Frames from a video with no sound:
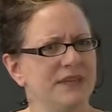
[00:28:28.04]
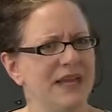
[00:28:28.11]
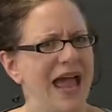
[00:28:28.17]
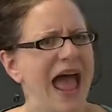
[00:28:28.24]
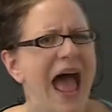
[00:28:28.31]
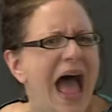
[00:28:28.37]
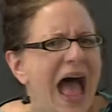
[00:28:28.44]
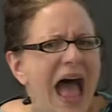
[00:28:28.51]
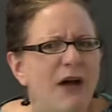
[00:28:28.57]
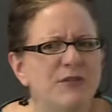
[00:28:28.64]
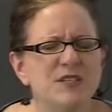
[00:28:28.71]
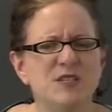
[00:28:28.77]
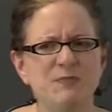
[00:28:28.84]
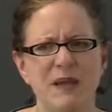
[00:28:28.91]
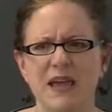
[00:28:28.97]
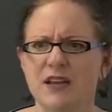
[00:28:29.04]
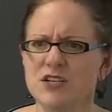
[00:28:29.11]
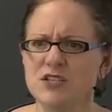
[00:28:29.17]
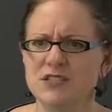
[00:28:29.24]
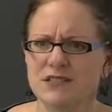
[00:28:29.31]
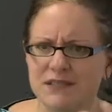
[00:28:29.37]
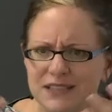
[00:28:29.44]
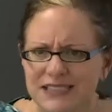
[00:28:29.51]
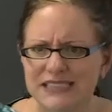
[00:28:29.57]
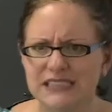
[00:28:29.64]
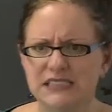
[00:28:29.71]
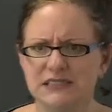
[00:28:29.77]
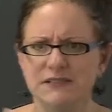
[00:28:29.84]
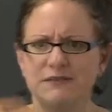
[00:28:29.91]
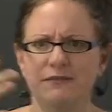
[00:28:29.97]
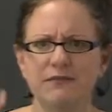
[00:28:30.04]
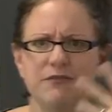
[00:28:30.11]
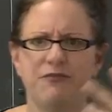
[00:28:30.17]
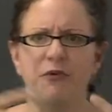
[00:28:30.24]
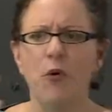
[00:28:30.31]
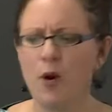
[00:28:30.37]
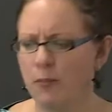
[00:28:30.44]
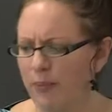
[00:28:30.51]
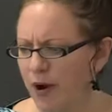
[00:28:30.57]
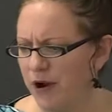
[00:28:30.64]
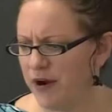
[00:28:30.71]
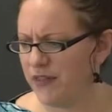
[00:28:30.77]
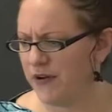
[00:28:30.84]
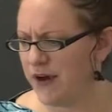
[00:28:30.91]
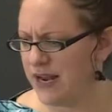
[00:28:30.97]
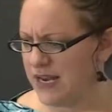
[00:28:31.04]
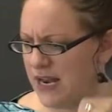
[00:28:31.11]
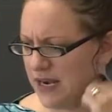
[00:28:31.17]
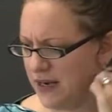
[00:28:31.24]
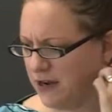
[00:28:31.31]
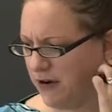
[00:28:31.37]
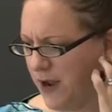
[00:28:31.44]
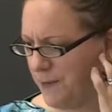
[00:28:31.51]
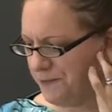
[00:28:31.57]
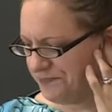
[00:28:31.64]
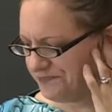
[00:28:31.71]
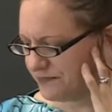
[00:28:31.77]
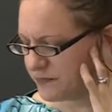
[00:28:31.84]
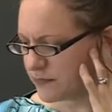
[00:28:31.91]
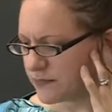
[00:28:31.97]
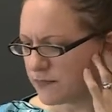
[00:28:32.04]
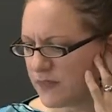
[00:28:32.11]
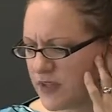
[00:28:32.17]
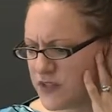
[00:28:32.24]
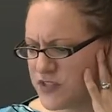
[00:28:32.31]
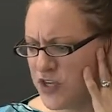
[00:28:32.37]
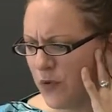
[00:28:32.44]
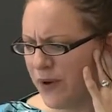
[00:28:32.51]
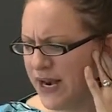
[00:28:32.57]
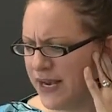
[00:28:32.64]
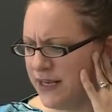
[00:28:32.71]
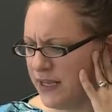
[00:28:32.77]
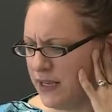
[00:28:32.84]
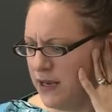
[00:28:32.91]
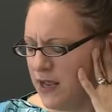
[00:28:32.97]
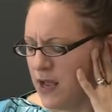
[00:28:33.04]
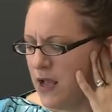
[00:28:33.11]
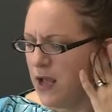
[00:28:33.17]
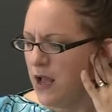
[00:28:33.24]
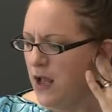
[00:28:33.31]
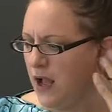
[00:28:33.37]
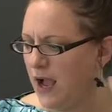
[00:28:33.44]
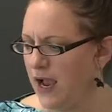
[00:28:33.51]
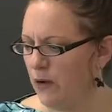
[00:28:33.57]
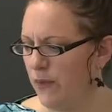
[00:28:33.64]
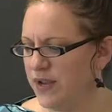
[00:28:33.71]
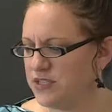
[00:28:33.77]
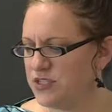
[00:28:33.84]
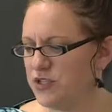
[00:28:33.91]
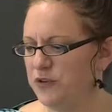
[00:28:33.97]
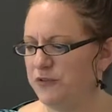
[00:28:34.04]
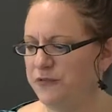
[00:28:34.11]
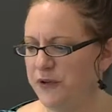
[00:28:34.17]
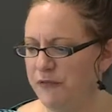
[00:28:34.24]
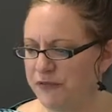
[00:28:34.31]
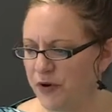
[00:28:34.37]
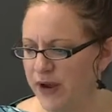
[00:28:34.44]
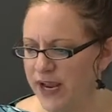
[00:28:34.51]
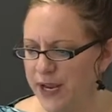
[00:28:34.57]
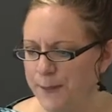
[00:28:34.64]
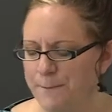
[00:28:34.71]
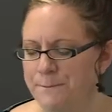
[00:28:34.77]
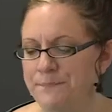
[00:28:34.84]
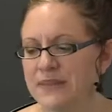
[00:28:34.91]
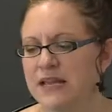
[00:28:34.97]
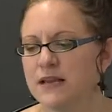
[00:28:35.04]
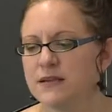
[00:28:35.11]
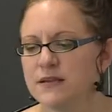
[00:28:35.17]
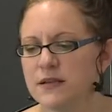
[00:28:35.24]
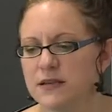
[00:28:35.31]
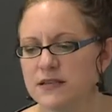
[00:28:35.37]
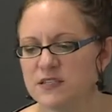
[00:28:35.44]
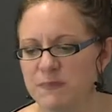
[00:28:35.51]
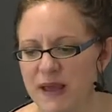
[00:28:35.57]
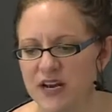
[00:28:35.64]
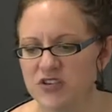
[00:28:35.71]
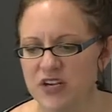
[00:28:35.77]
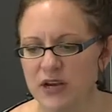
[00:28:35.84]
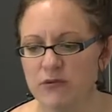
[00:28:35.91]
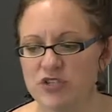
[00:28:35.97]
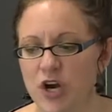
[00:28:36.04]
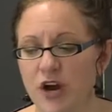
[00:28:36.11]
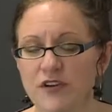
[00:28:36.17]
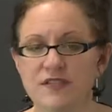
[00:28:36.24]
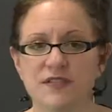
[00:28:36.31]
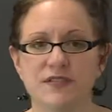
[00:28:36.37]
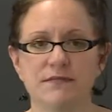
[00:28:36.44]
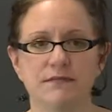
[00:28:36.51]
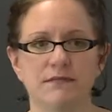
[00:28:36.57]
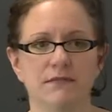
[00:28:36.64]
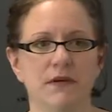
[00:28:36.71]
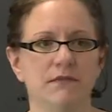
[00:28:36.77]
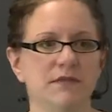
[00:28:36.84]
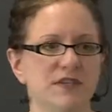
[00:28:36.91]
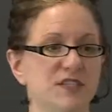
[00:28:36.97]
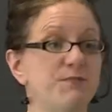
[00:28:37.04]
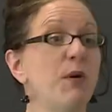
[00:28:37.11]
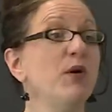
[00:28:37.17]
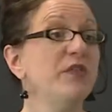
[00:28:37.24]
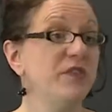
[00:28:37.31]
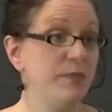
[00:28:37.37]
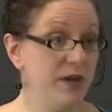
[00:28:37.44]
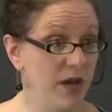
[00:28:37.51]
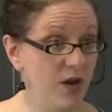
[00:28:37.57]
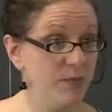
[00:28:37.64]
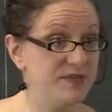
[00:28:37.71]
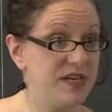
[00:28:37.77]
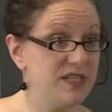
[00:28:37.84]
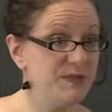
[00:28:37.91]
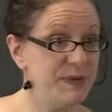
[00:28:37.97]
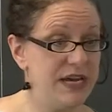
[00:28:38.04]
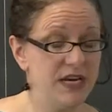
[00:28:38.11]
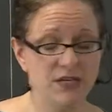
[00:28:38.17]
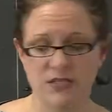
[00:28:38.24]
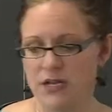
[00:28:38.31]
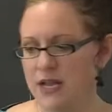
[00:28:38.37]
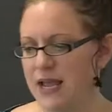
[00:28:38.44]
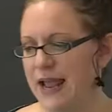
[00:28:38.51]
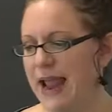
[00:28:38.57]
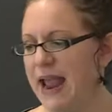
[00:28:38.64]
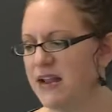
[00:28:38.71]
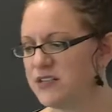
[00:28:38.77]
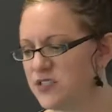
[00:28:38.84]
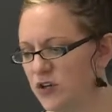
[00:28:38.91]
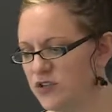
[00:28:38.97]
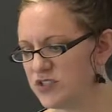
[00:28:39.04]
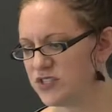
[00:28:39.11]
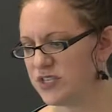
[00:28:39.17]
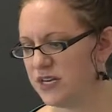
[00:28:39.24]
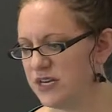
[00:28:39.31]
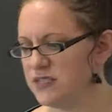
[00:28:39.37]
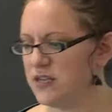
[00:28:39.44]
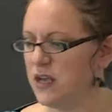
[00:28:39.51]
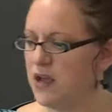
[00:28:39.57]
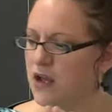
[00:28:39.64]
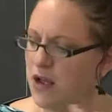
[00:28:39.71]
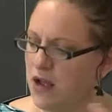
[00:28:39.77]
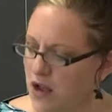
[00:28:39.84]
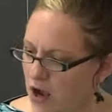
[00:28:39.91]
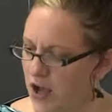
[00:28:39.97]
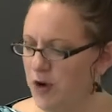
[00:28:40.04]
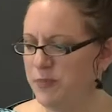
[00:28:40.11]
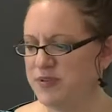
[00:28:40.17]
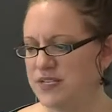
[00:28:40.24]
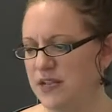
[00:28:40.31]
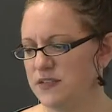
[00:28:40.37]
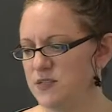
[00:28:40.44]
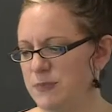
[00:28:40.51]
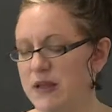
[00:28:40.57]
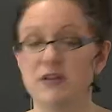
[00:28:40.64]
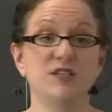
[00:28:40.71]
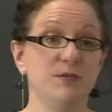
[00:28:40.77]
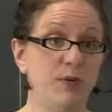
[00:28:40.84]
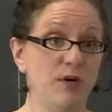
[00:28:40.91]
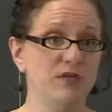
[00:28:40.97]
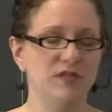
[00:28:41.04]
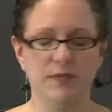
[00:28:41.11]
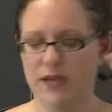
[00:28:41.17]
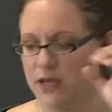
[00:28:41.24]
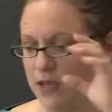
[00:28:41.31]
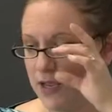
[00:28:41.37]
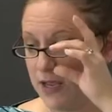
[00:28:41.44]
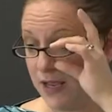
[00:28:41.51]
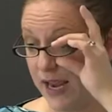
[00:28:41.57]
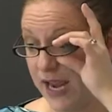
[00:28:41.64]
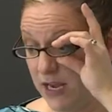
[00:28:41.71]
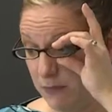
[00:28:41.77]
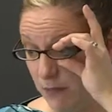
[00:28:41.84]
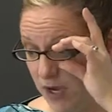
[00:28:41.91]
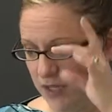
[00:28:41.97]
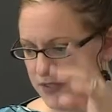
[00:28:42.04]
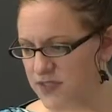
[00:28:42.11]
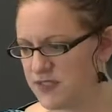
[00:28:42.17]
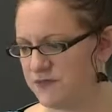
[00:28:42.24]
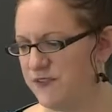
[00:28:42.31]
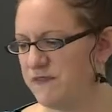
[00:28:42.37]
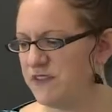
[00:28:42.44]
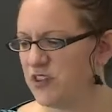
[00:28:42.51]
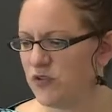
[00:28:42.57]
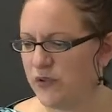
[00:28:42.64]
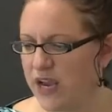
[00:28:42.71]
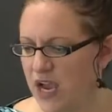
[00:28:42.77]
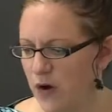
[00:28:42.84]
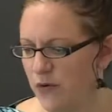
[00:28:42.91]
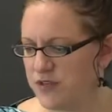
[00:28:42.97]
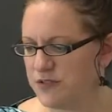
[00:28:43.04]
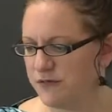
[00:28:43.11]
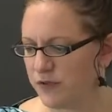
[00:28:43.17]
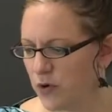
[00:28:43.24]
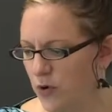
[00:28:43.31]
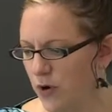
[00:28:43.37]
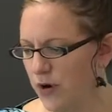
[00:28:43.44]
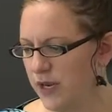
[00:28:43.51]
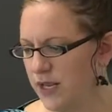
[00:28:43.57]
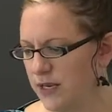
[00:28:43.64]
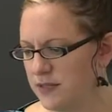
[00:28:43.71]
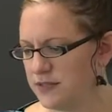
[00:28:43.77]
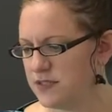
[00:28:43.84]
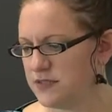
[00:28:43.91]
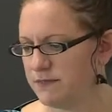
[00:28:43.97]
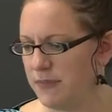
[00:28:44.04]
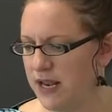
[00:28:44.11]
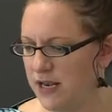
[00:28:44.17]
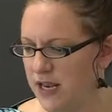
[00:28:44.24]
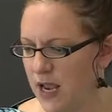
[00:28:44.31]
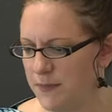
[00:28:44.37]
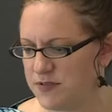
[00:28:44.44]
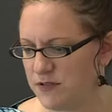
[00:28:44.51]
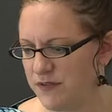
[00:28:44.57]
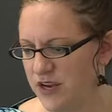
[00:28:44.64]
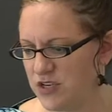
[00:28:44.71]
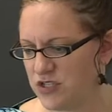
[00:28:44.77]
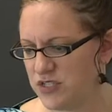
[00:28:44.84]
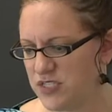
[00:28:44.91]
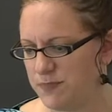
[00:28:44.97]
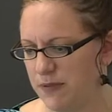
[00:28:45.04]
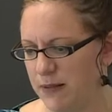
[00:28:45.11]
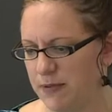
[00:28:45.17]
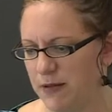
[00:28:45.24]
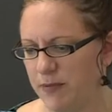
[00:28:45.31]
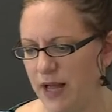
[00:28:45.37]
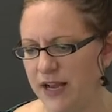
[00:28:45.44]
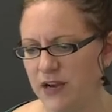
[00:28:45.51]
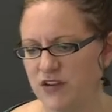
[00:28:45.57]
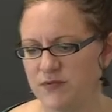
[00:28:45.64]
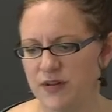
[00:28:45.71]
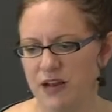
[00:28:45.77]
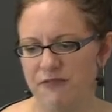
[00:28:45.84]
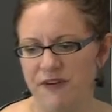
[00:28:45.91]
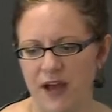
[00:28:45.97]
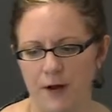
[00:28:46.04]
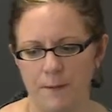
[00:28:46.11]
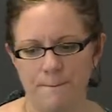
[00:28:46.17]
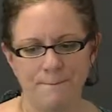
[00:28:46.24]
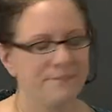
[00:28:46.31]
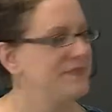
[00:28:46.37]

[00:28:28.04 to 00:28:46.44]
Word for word: How does Spanish uh, form part of their identity, right? So, what I did, I went to fifth grade Spanish language arts, supposed to be 100% Spanish, and social studies, 100% in Spanish, supposed to be. Eight months, 53 hours of recordings, many observations, blah, blah, blah. Here's what I found